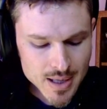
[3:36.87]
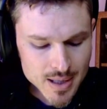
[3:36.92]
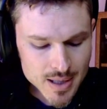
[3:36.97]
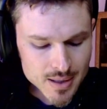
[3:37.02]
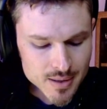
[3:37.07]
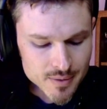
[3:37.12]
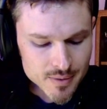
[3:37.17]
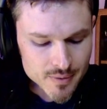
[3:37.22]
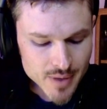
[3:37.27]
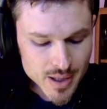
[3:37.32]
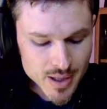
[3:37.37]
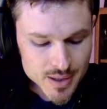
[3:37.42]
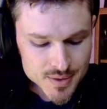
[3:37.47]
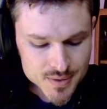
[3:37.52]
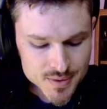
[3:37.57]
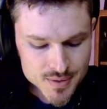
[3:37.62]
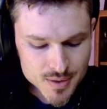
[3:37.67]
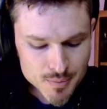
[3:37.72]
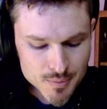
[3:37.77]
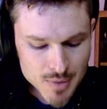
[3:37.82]

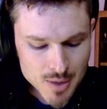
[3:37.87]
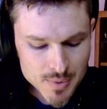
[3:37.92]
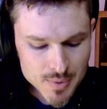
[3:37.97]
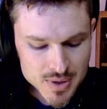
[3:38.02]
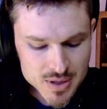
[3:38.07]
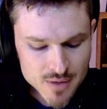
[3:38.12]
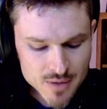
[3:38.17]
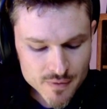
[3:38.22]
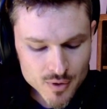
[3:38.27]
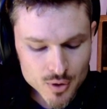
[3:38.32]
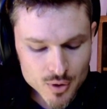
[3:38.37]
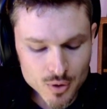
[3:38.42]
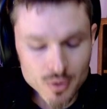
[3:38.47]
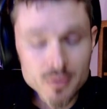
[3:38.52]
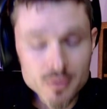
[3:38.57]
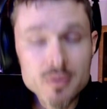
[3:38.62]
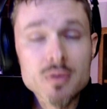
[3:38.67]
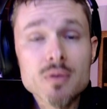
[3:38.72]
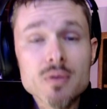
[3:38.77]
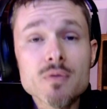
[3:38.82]
Thus, it may be
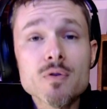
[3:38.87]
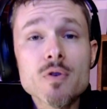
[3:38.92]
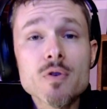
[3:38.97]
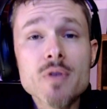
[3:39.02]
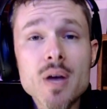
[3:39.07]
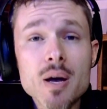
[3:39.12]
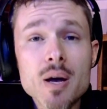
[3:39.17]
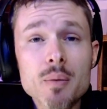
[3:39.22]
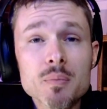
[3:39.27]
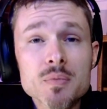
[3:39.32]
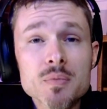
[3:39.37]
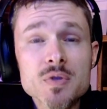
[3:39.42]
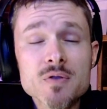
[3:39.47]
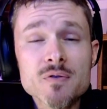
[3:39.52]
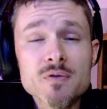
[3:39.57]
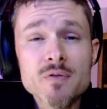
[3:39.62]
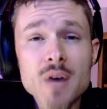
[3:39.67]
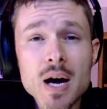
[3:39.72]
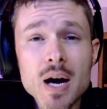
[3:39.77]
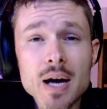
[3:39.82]
difficult for them to
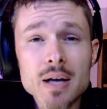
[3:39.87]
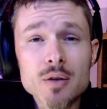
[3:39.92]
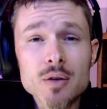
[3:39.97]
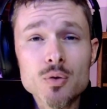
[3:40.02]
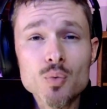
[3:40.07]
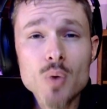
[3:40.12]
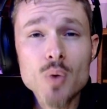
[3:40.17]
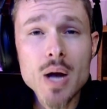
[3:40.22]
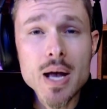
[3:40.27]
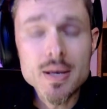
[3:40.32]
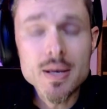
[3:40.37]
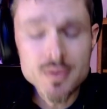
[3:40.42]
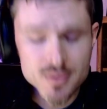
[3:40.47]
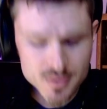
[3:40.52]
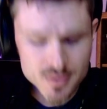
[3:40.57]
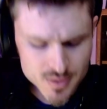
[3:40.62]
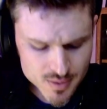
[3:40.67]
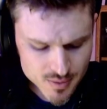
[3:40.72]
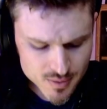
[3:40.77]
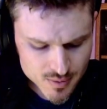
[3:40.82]
find
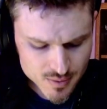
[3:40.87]
rest.